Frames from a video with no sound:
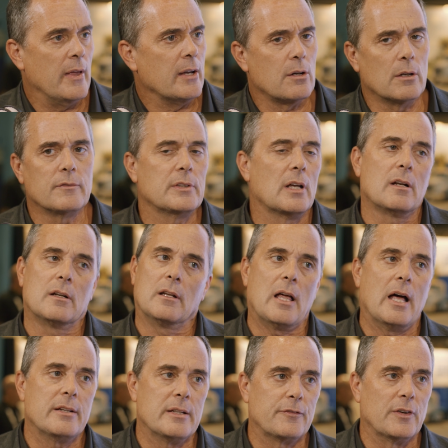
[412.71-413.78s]
They could have done it a
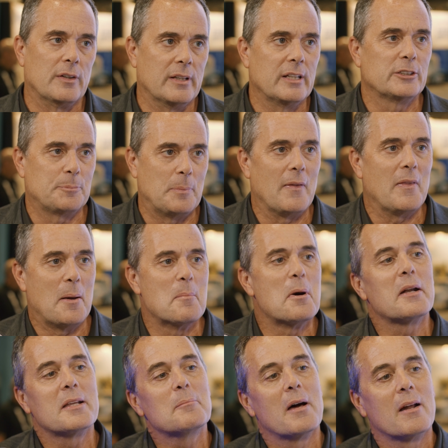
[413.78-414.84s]
lot differently and spent that
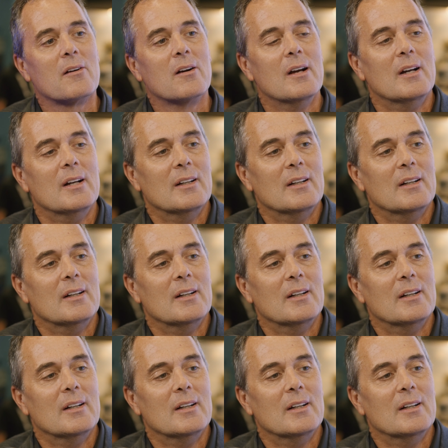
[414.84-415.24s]
money better.